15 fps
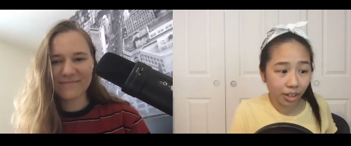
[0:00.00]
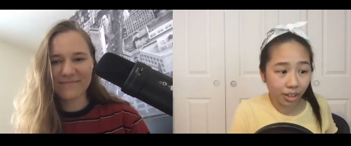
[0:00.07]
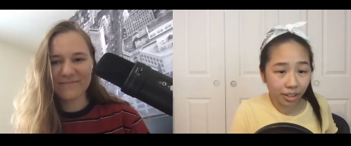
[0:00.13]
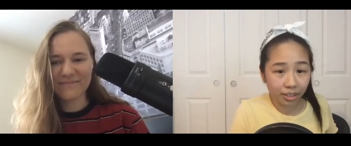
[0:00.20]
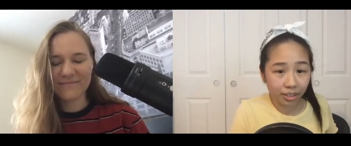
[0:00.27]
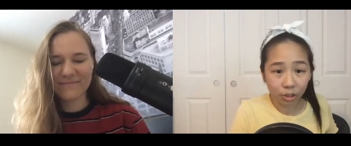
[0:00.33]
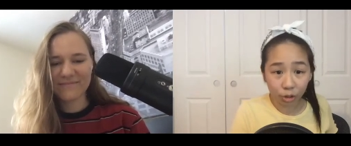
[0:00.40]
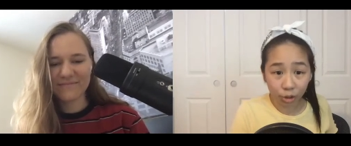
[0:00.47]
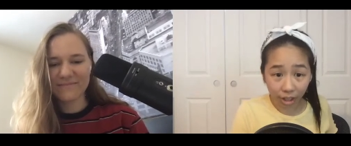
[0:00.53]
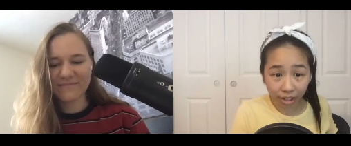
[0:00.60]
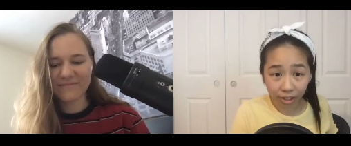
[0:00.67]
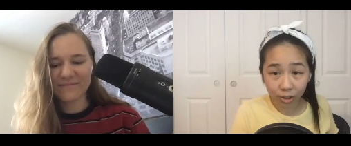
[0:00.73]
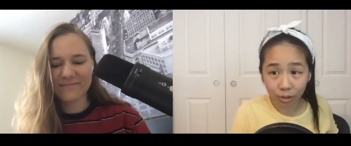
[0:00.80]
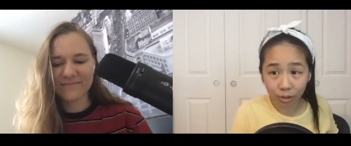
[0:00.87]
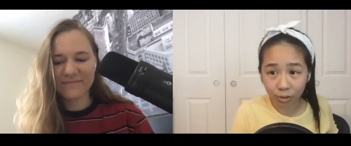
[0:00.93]
Speaker 1: so thank
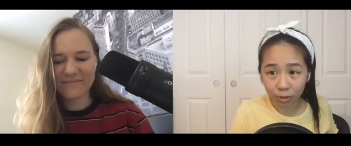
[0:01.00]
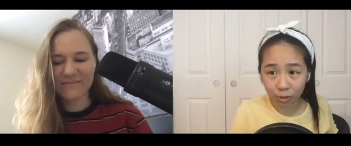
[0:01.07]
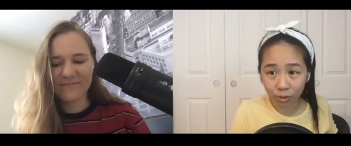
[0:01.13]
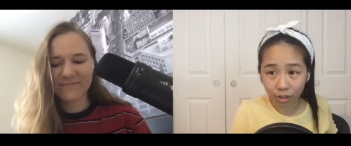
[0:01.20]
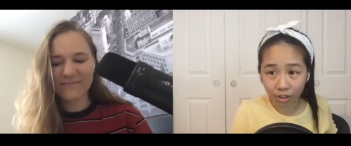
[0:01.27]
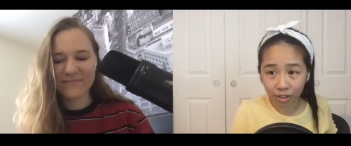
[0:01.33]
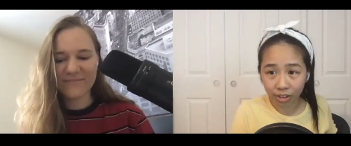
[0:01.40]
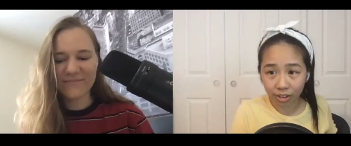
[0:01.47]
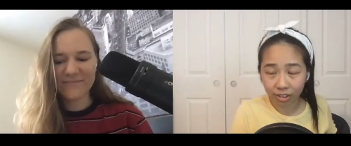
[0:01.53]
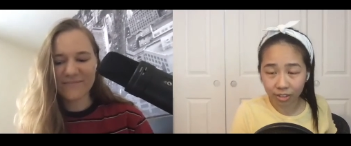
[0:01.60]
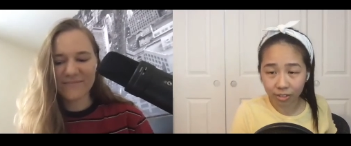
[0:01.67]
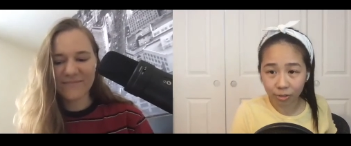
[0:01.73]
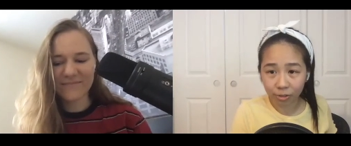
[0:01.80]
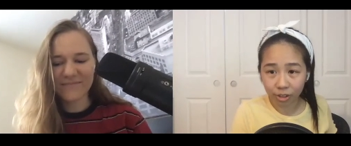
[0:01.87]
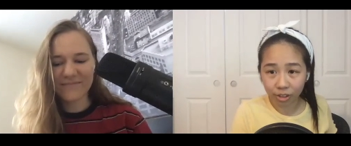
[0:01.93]
you for
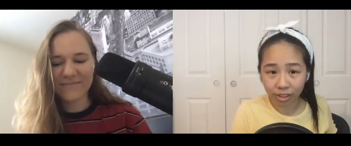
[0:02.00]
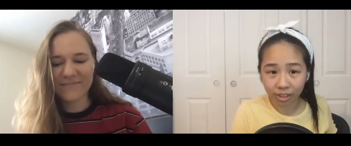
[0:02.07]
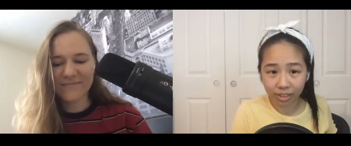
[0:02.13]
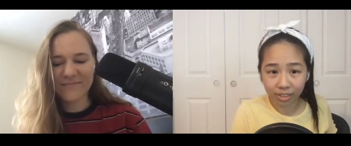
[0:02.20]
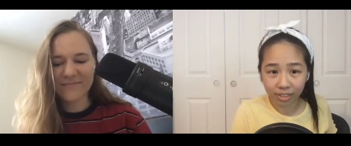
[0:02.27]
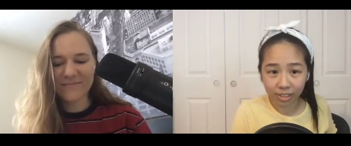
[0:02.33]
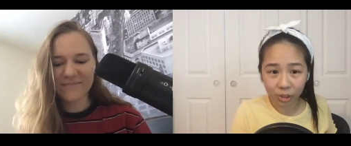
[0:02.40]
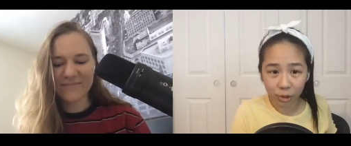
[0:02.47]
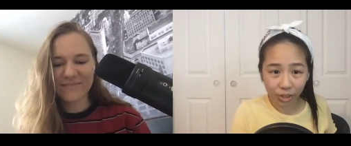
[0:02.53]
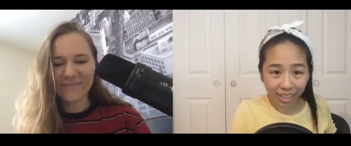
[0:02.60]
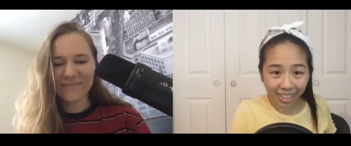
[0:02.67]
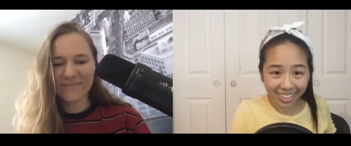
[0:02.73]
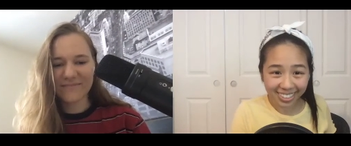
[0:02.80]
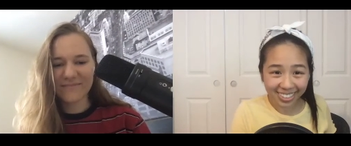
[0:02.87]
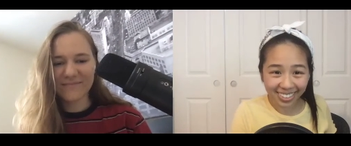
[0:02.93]
for
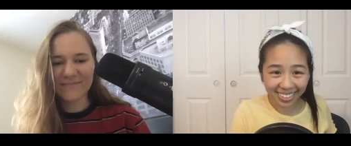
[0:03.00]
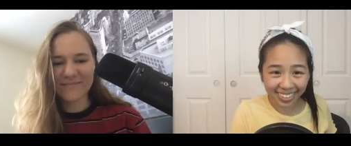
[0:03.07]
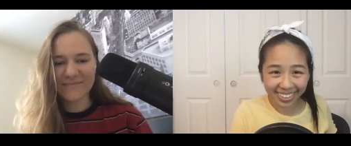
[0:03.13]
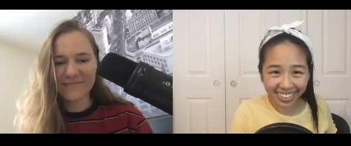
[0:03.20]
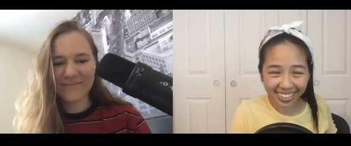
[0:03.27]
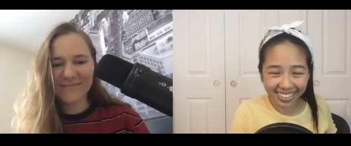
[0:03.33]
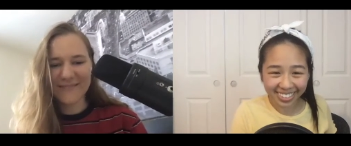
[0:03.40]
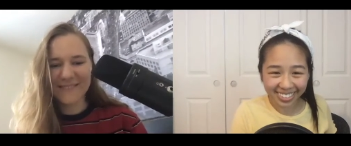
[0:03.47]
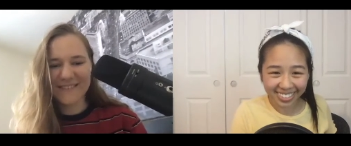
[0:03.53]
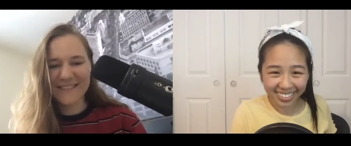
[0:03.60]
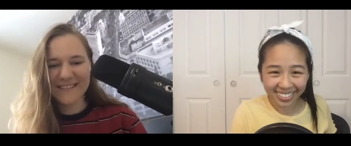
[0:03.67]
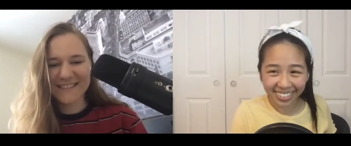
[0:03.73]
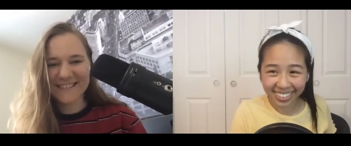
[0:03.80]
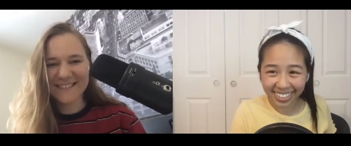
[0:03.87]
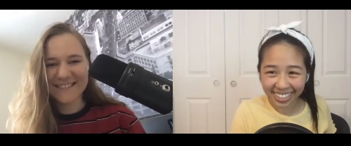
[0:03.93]
joining us on this
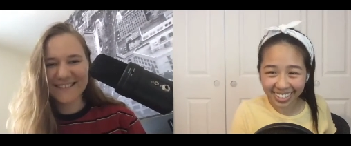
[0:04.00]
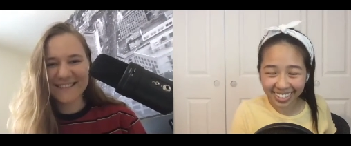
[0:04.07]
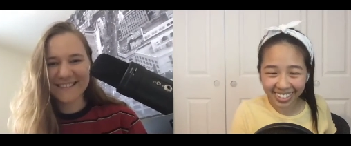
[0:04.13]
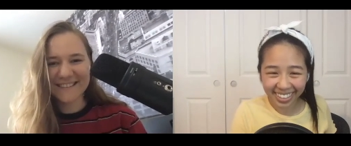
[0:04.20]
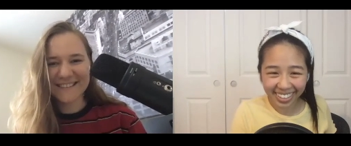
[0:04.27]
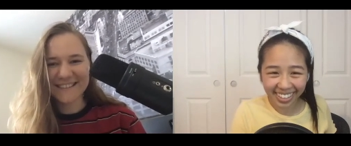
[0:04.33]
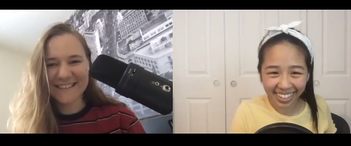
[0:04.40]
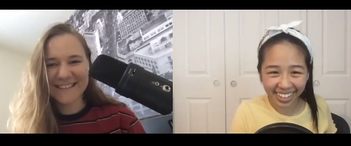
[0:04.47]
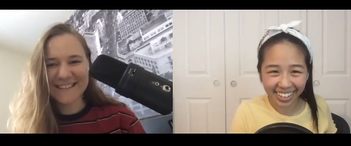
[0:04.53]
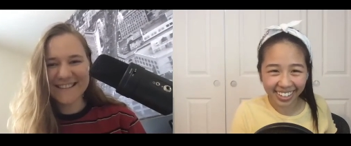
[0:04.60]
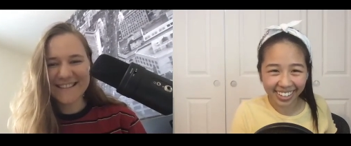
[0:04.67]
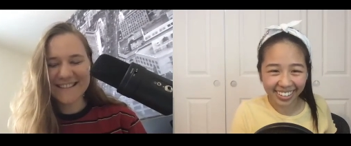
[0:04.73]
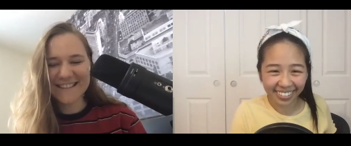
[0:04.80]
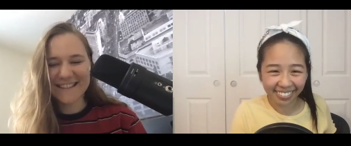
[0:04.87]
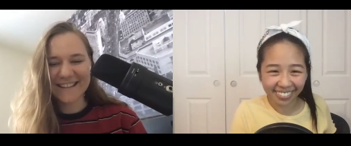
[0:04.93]
journey
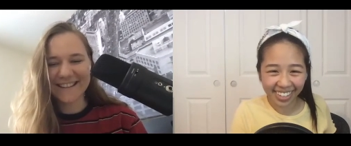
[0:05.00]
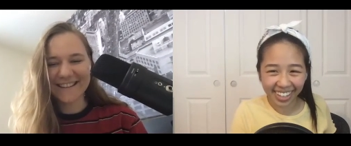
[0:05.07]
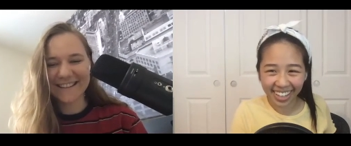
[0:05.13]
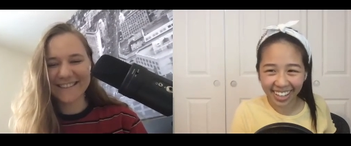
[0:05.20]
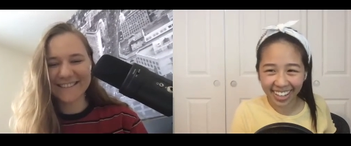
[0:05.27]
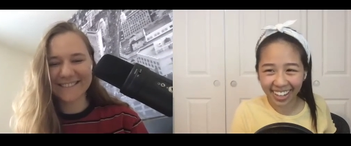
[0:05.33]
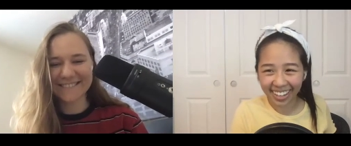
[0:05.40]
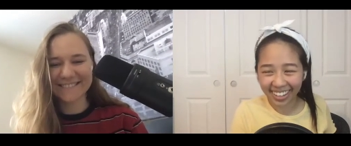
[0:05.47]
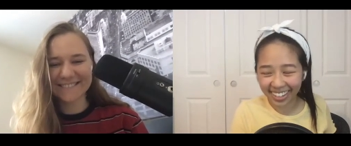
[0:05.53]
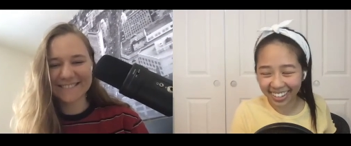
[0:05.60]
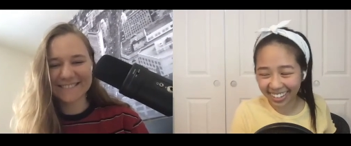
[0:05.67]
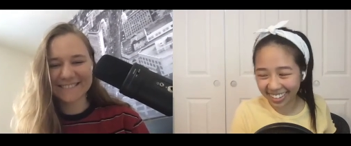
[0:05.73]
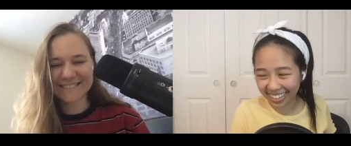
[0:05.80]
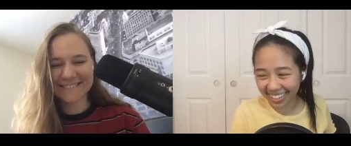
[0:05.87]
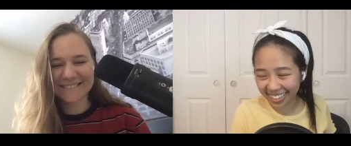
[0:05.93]
um mm-hmm.
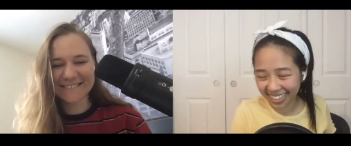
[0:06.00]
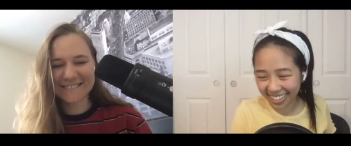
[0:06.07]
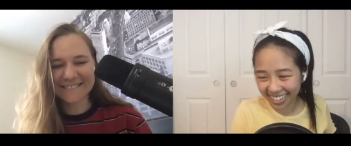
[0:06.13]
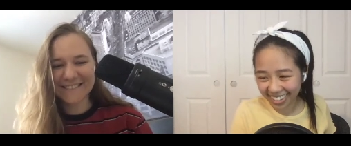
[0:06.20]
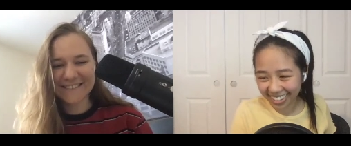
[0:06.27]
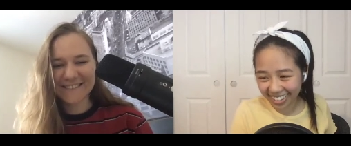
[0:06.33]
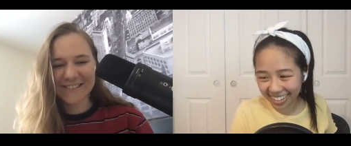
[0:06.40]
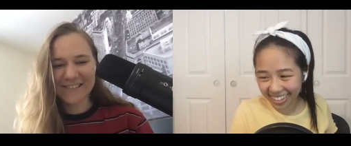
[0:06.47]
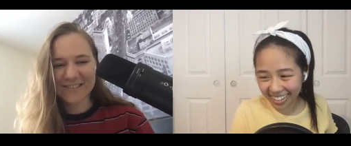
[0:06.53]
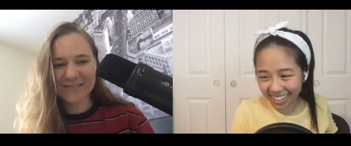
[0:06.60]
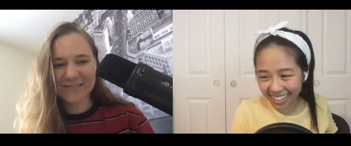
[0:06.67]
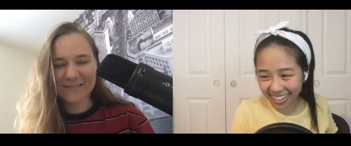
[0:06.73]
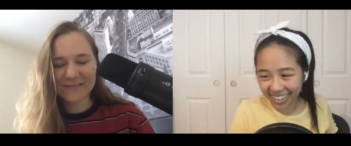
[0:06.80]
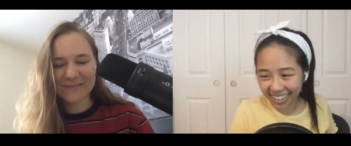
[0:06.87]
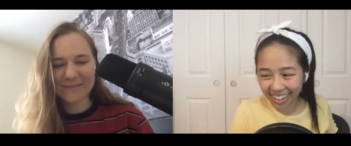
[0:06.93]
and
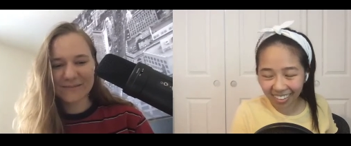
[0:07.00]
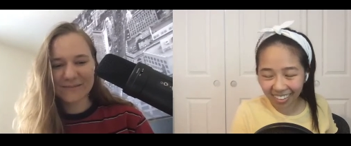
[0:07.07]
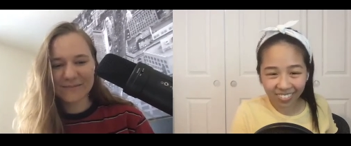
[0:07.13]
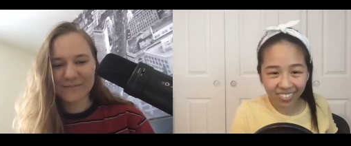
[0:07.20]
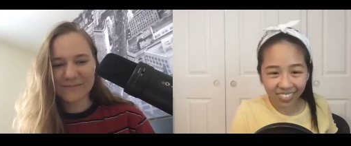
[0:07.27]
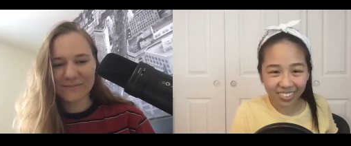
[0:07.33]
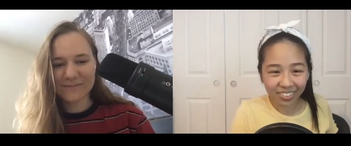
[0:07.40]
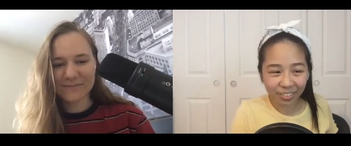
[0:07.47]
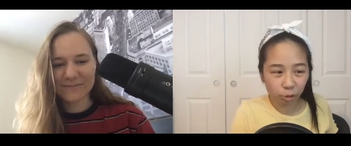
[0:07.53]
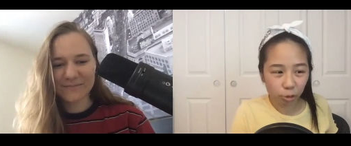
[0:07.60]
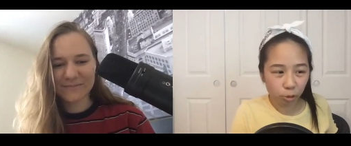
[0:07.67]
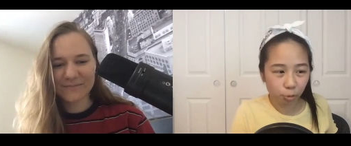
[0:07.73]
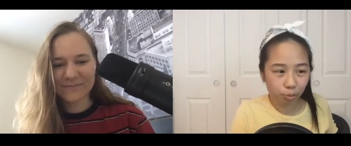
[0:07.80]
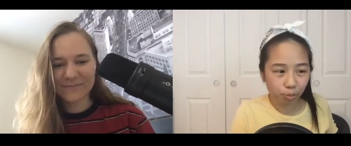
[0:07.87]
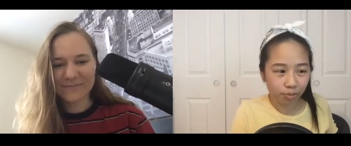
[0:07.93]
yeah we'll
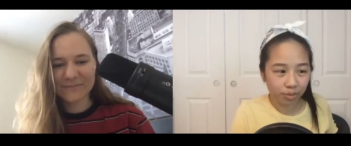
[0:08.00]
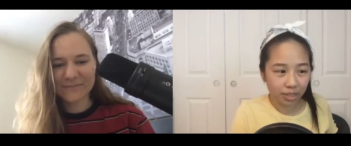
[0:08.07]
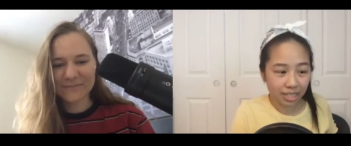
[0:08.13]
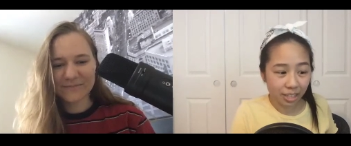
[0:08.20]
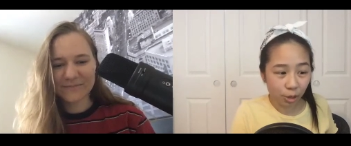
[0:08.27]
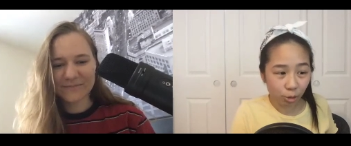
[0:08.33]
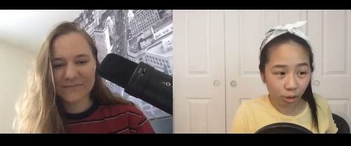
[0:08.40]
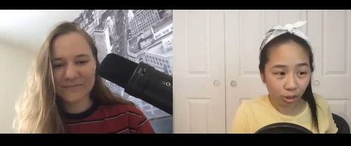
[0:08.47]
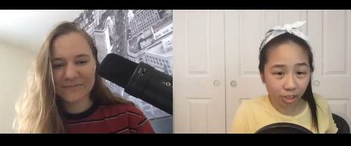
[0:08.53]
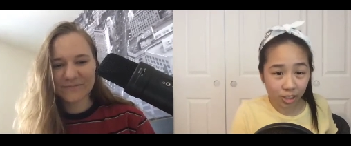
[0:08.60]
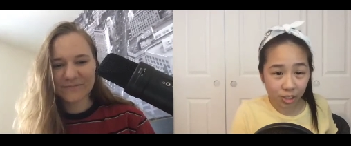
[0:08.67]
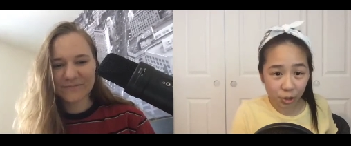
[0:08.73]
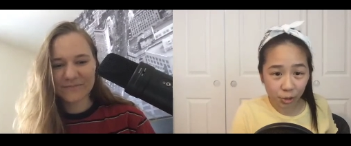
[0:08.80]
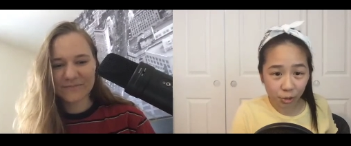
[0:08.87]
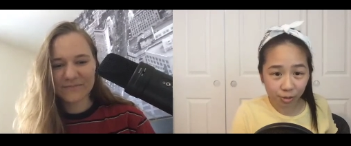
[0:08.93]
we'll see you all
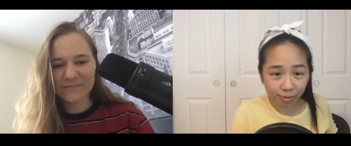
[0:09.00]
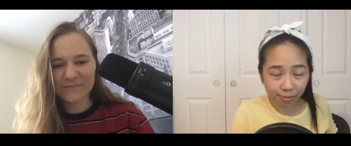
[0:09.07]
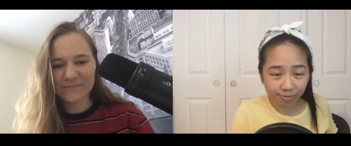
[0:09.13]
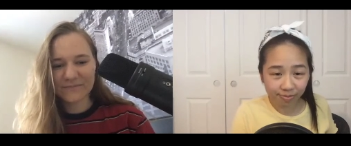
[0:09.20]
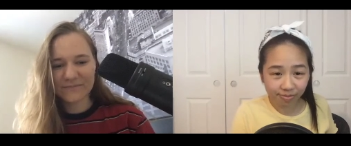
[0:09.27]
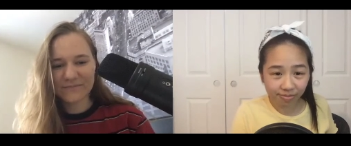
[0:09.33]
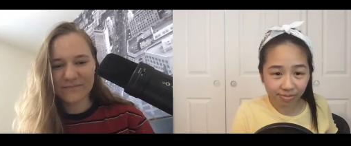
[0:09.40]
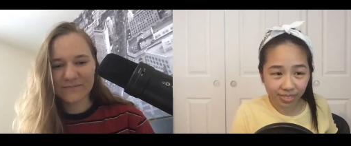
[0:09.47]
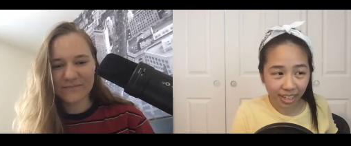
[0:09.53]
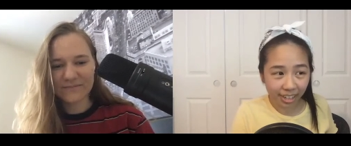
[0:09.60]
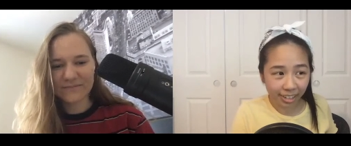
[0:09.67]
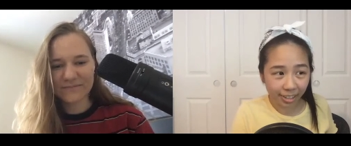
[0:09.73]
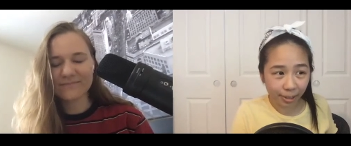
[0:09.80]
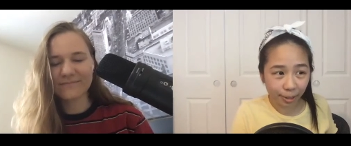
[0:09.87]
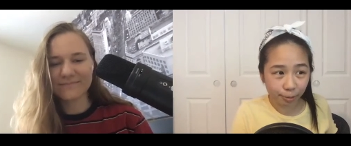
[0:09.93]
soon
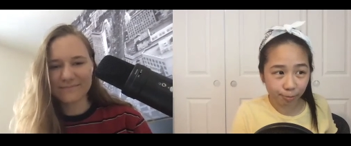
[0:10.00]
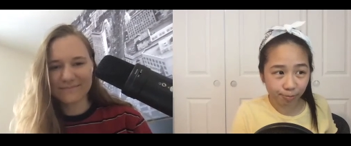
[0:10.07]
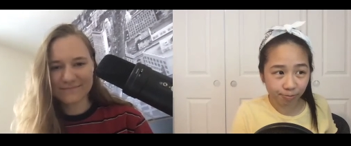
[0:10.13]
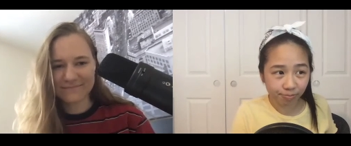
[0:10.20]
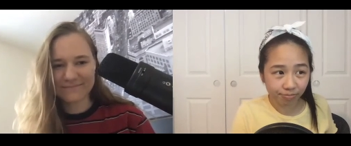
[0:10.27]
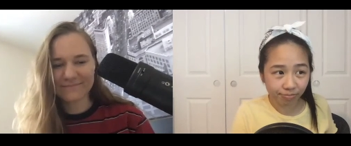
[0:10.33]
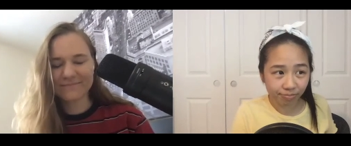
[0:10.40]
um mm-hmm.